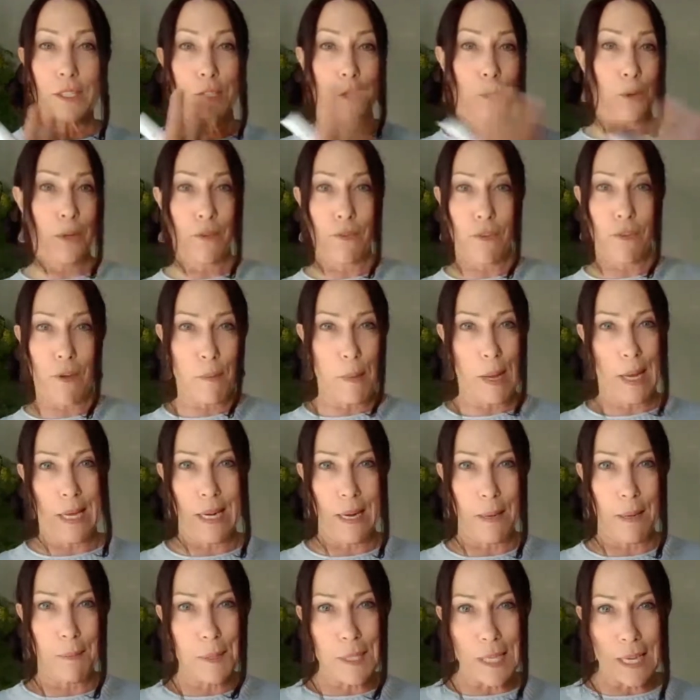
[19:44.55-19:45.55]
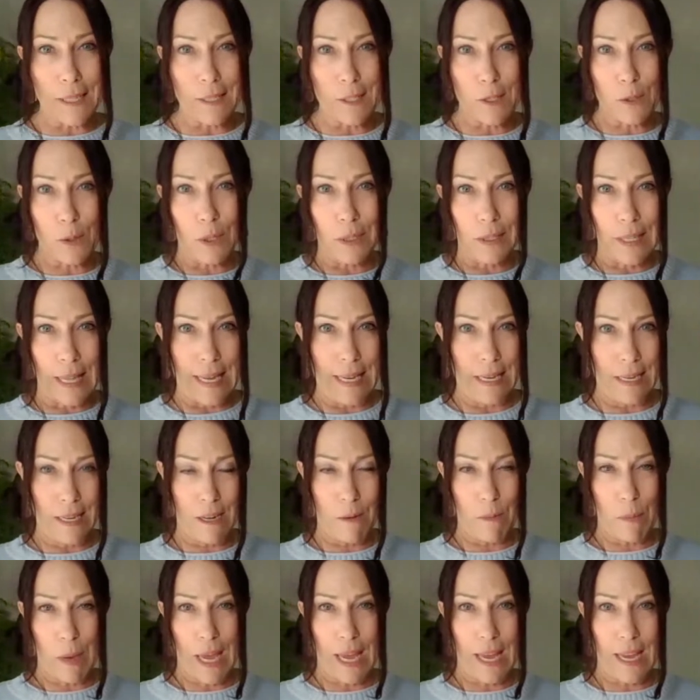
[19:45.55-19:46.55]
So if I make an update to a
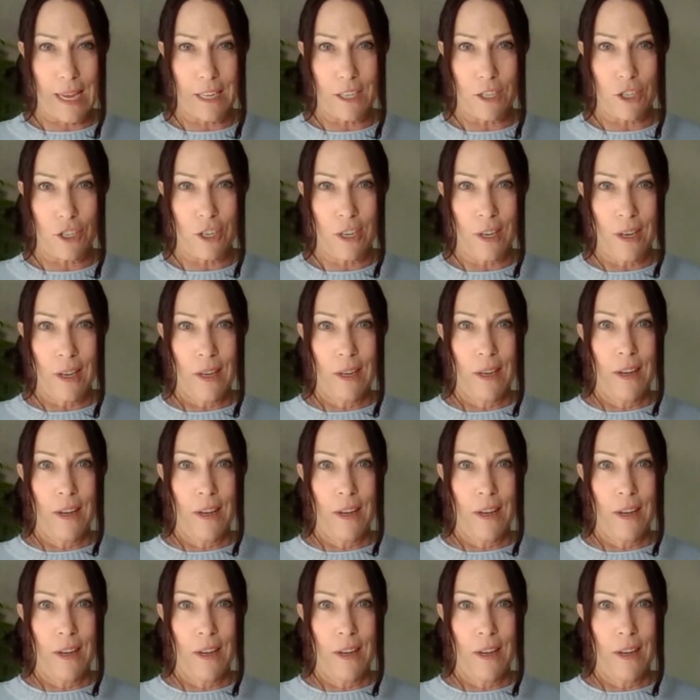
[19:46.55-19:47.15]
landing page,